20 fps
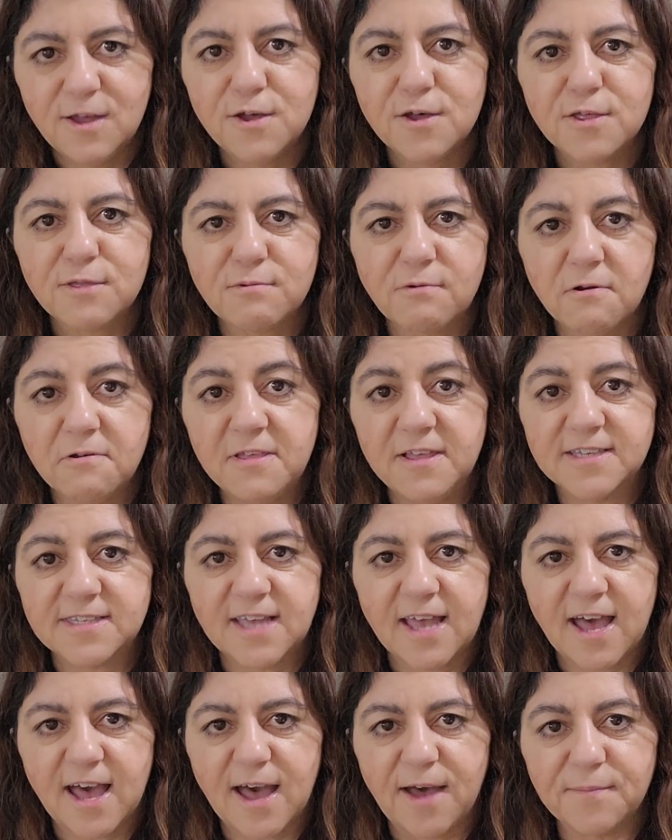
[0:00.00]
Through this
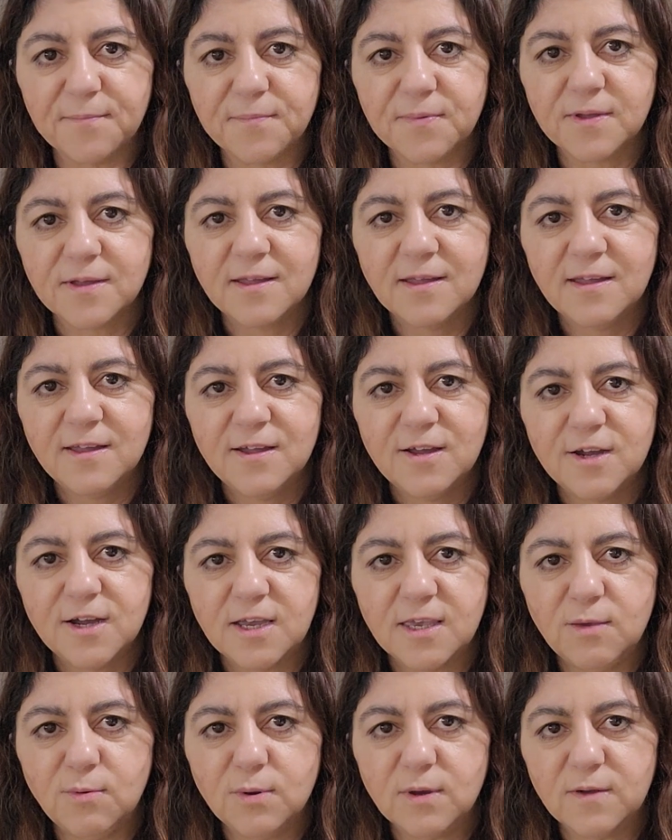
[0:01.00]
app,
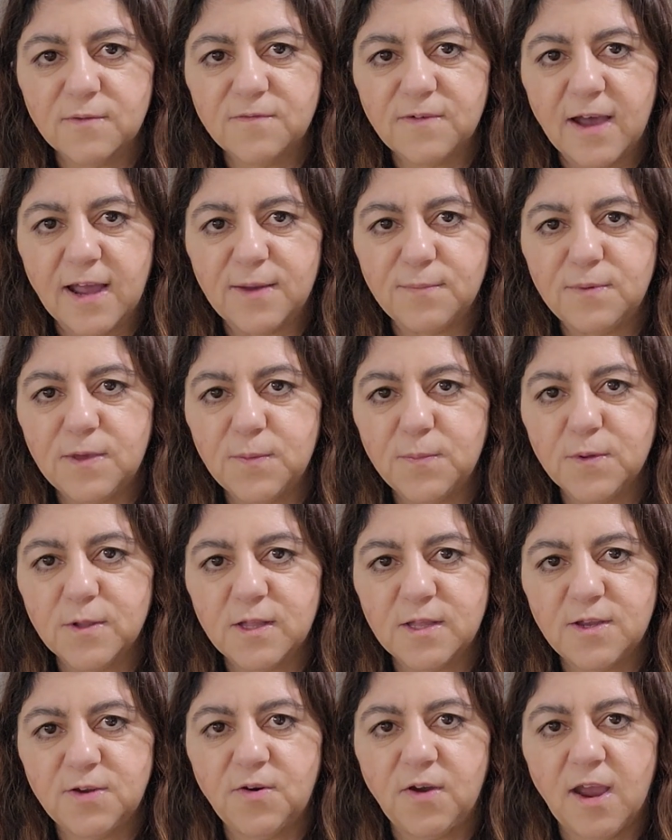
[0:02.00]
you can find people
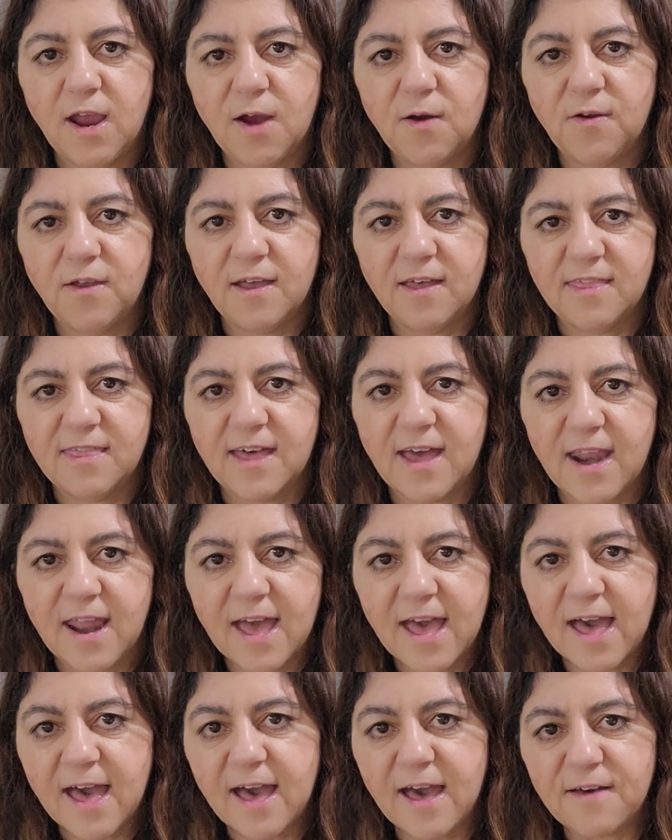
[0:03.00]
in your area that
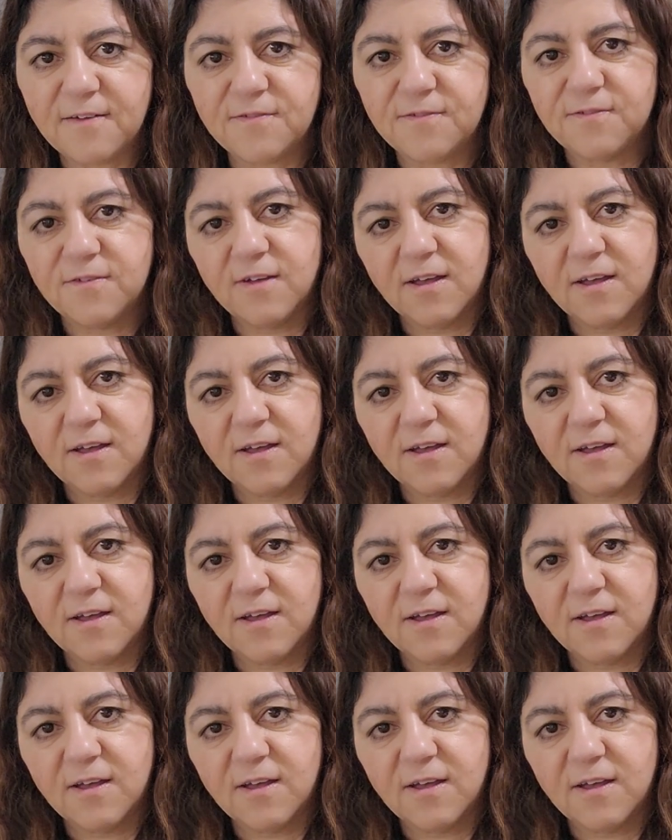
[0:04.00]
have